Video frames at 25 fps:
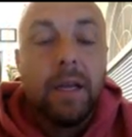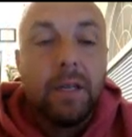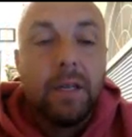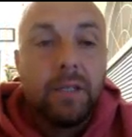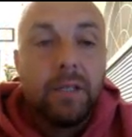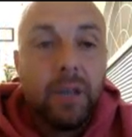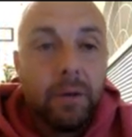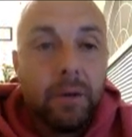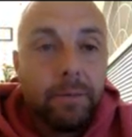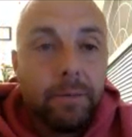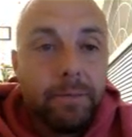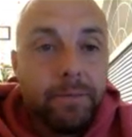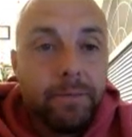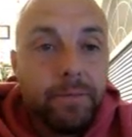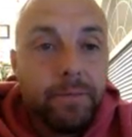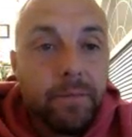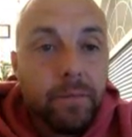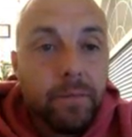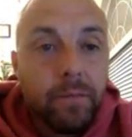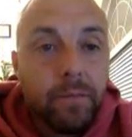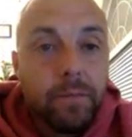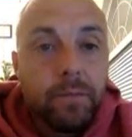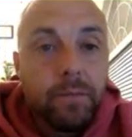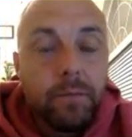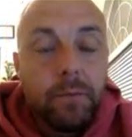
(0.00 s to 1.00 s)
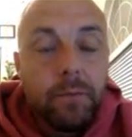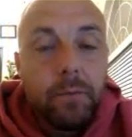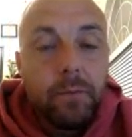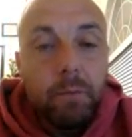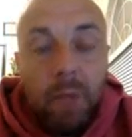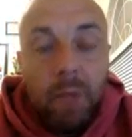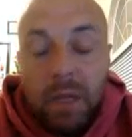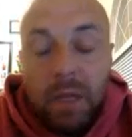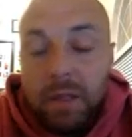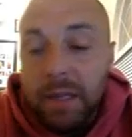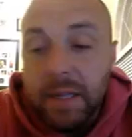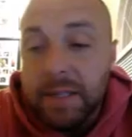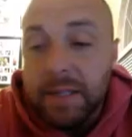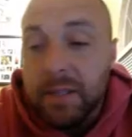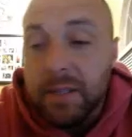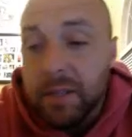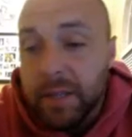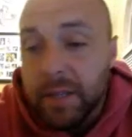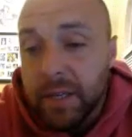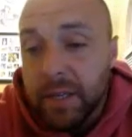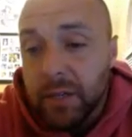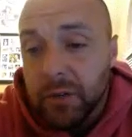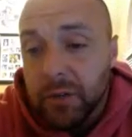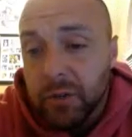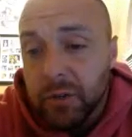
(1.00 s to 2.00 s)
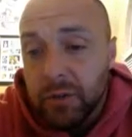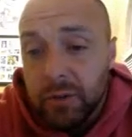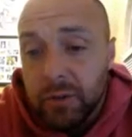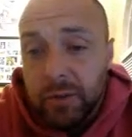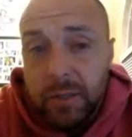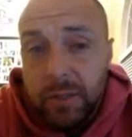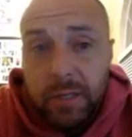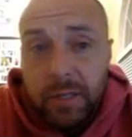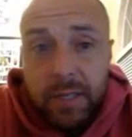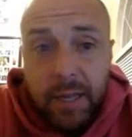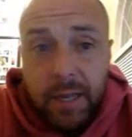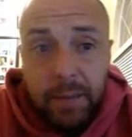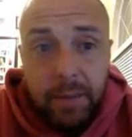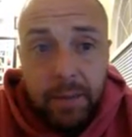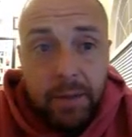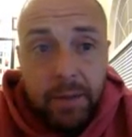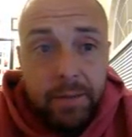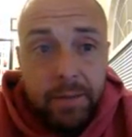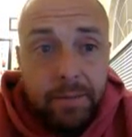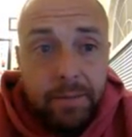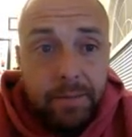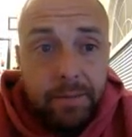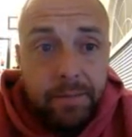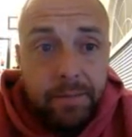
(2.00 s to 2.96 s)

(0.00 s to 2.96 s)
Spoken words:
So let's look at your student assignment.